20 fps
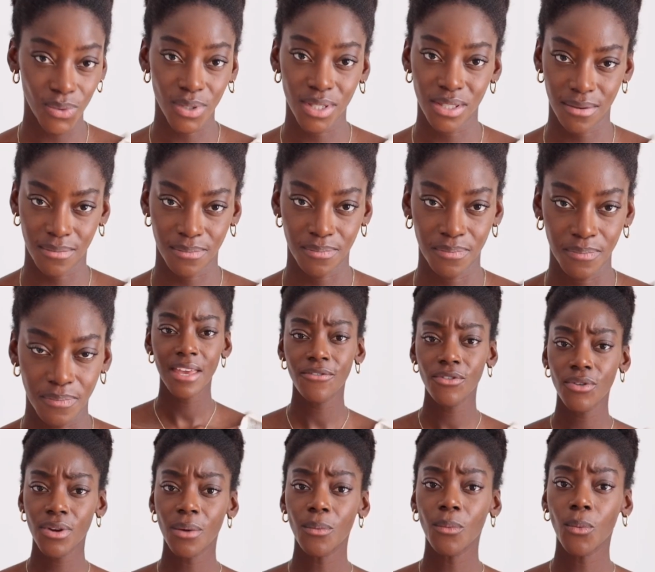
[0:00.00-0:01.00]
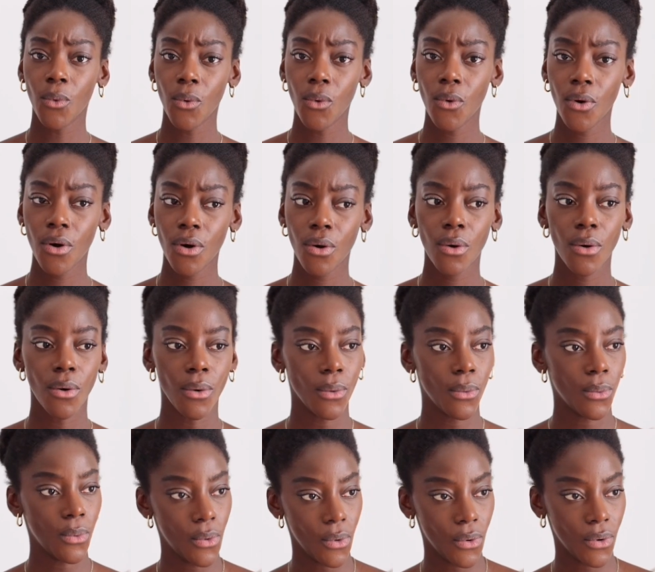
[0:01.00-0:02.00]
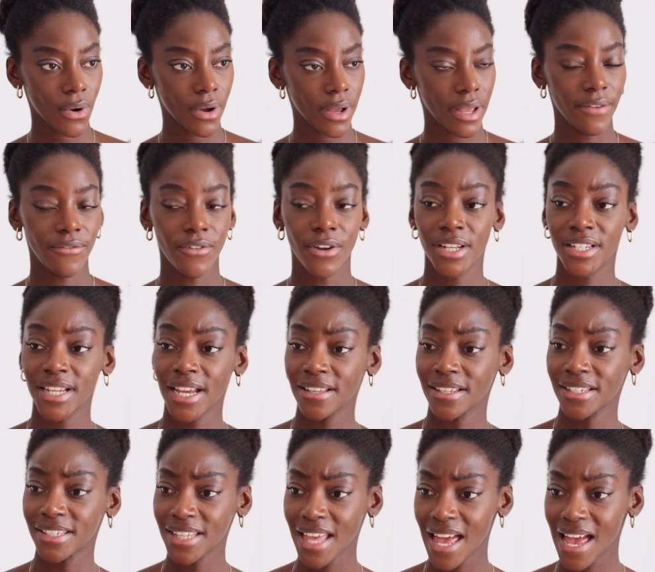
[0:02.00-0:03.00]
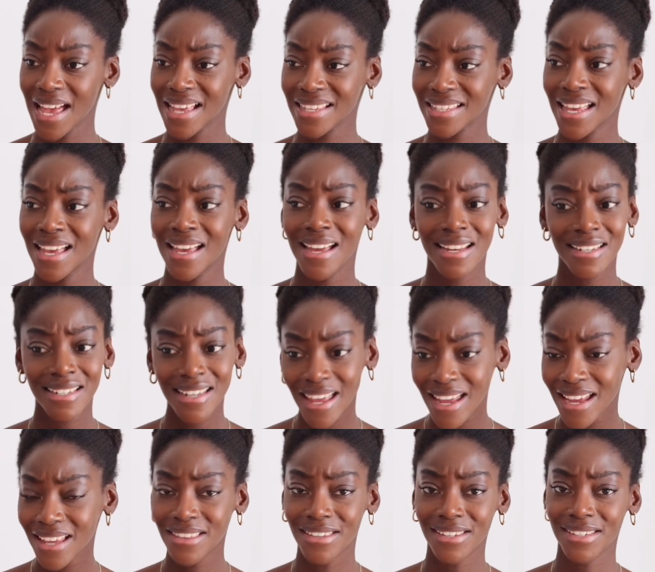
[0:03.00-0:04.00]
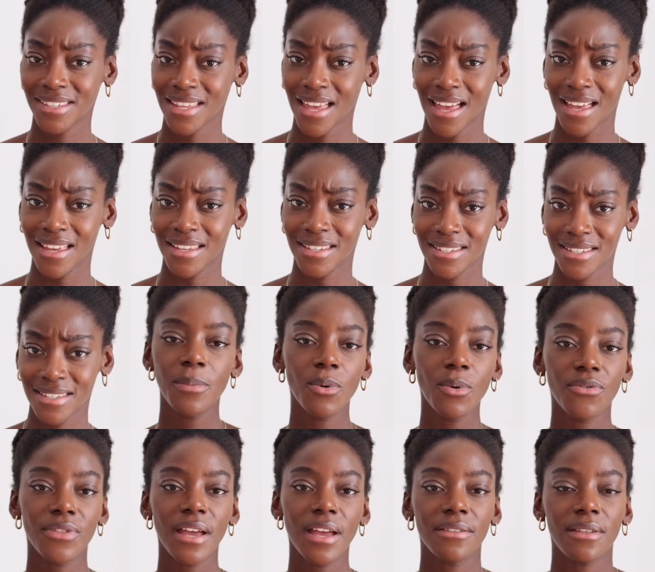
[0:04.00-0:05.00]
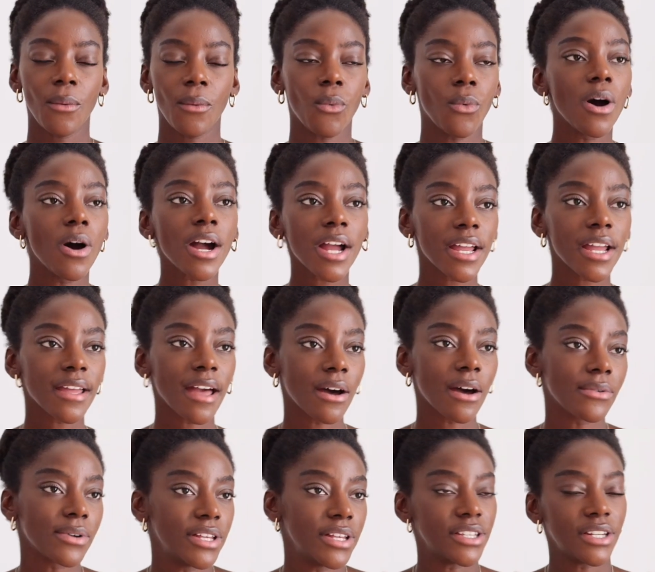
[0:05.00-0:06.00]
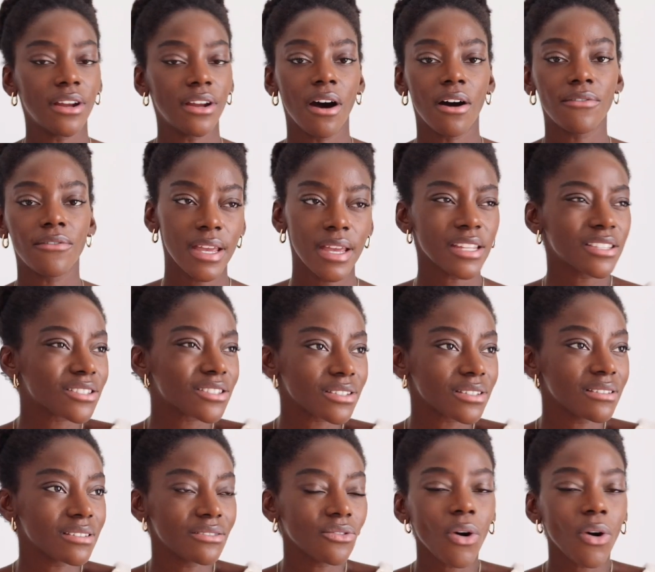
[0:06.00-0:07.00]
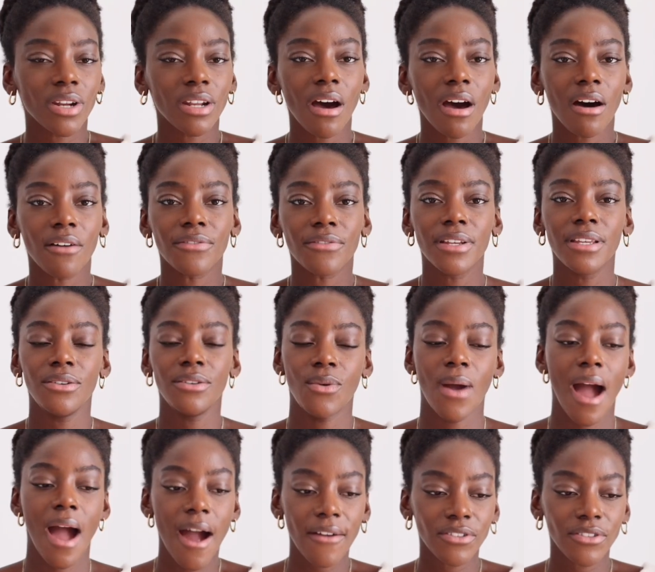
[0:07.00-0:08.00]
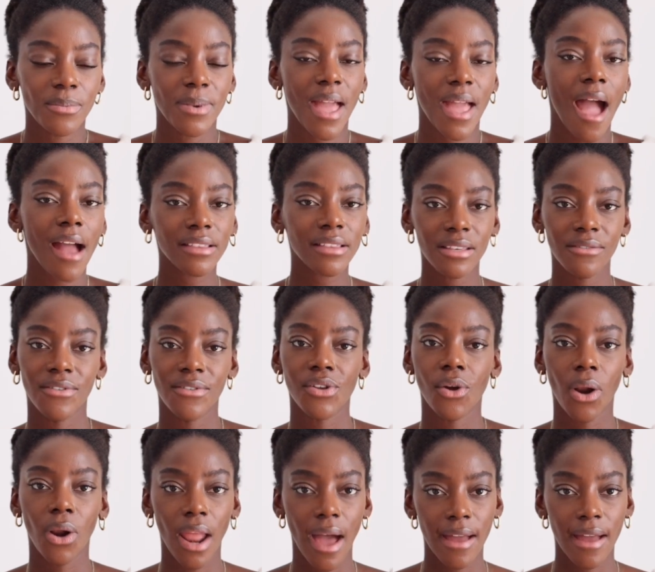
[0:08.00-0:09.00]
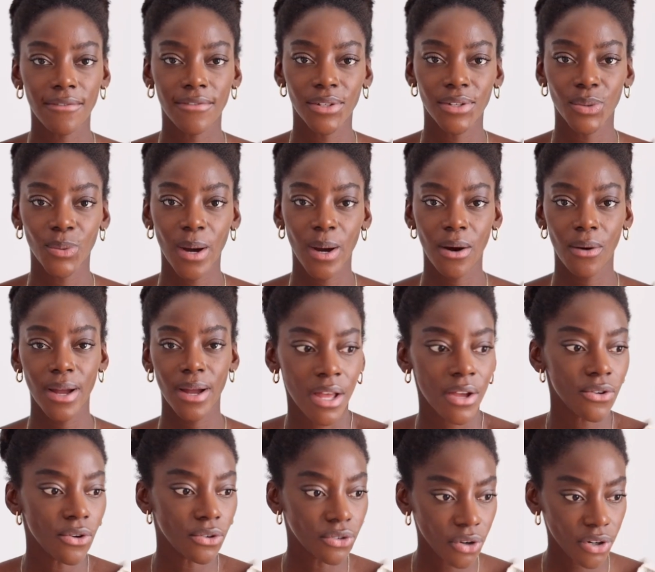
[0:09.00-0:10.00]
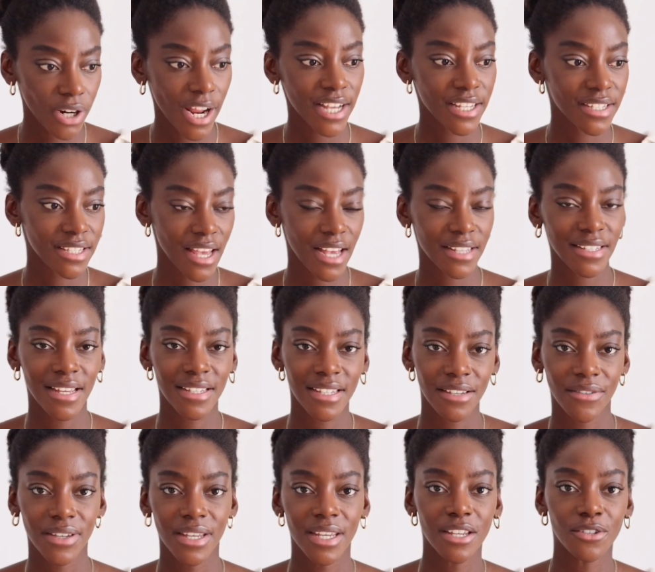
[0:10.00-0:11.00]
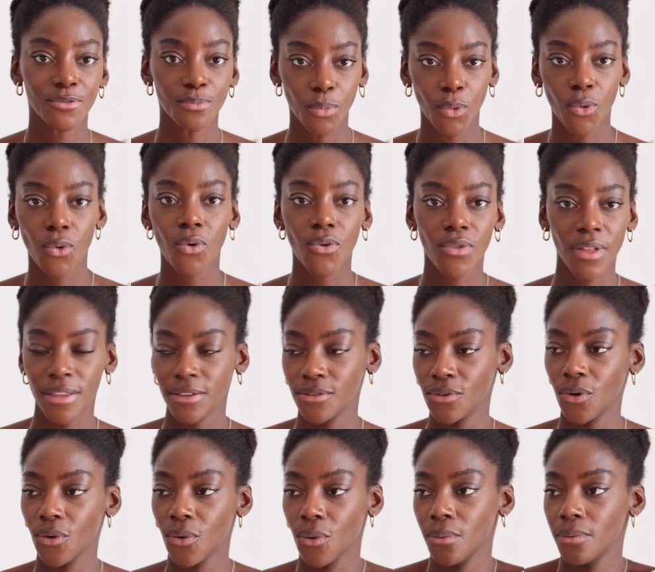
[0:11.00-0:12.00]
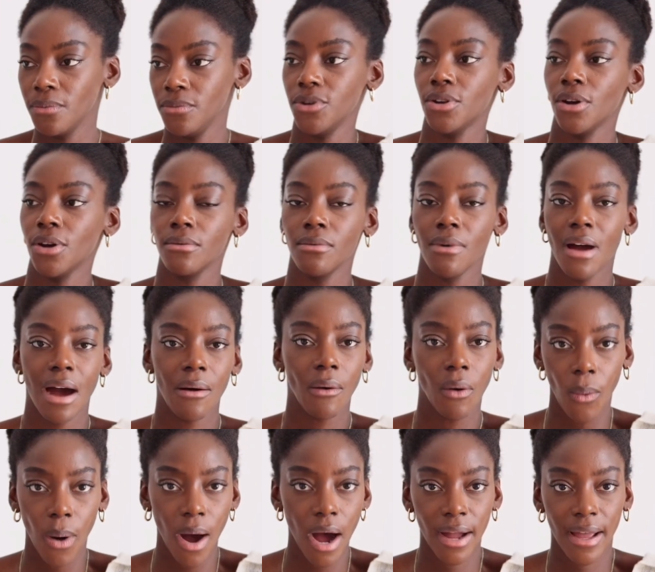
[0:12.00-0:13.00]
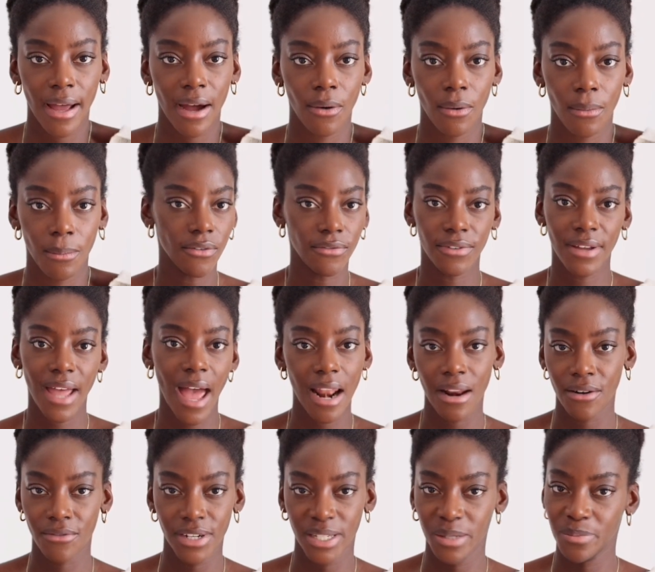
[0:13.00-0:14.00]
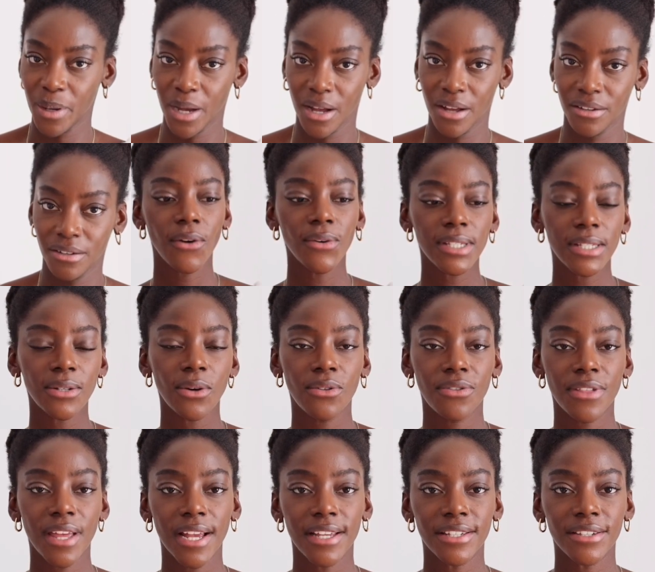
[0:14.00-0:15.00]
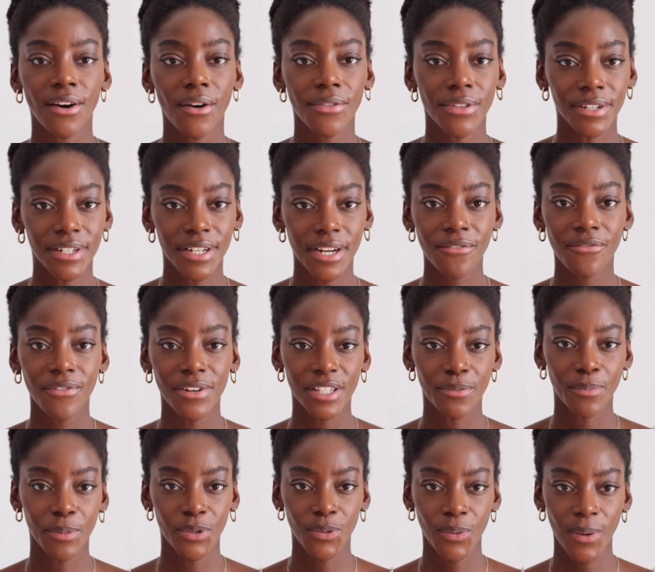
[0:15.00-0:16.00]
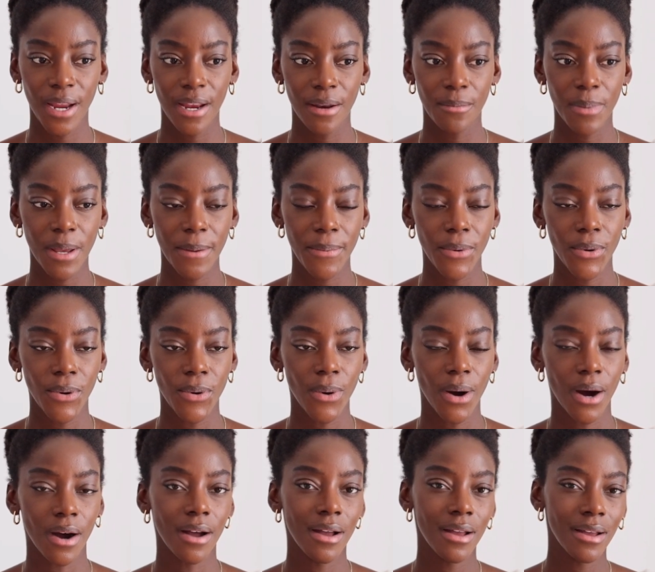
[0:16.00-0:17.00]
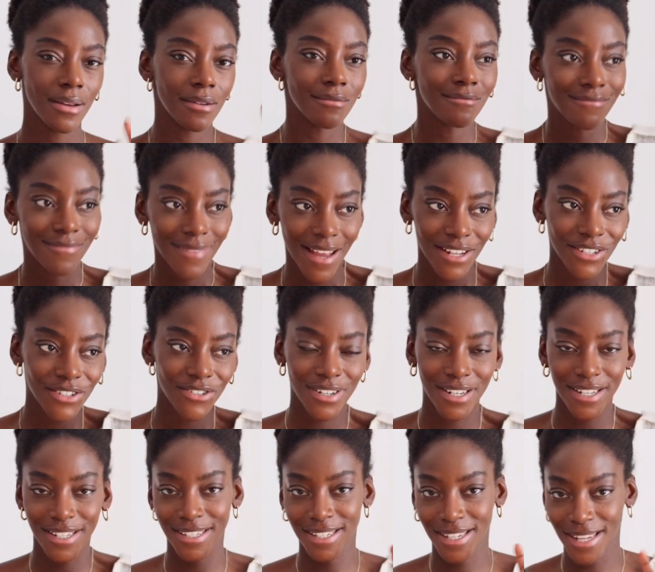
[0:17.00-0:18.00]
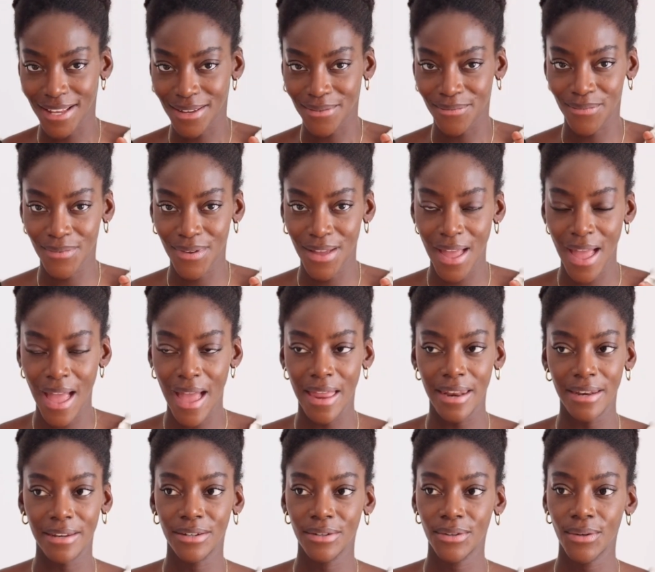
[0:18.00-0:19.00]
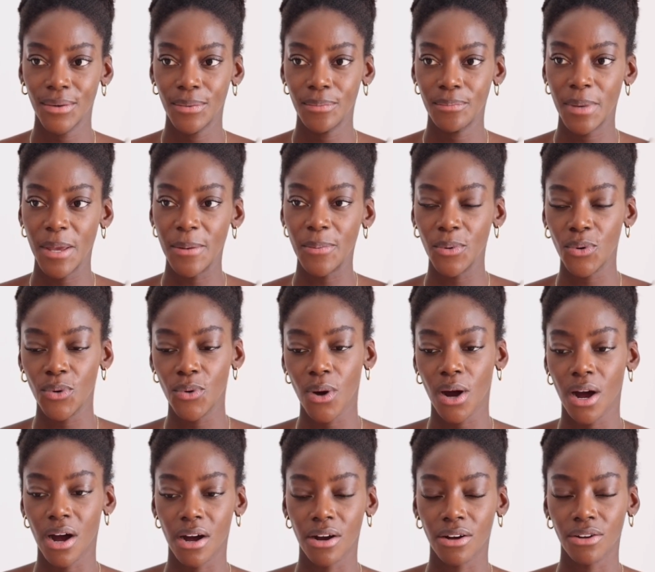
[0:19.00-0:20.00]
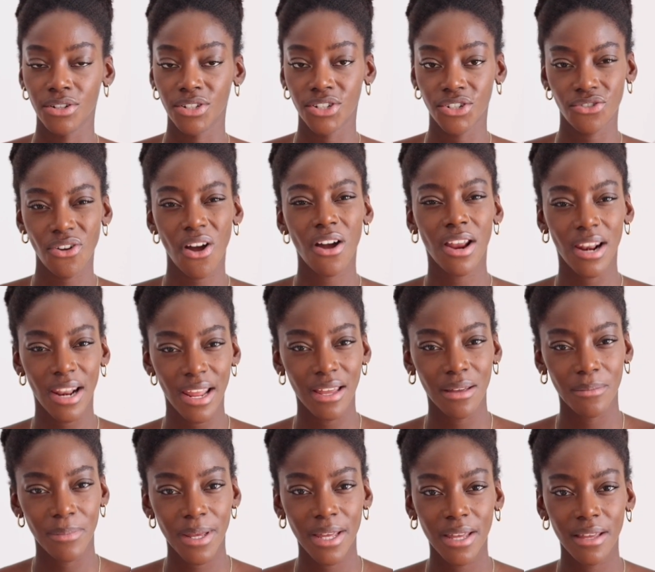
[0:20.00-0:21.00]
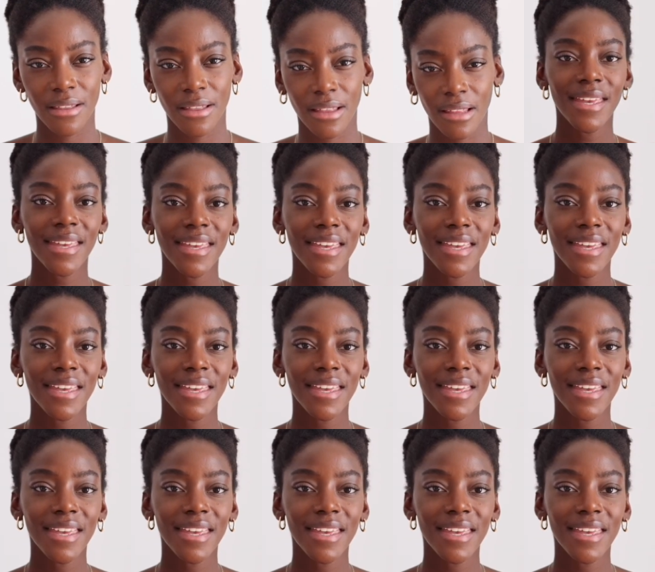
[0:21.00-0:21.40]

them. If you can walk, walk. If you can take the stairs, take the stairs. People think that working out is enough. It's not enough. You have to be active in your life as well. Your non-exercise activity is more than your, hour workout of calories burnt. Those little things are the difference between people who are naturally slim and people who are struggling a bit.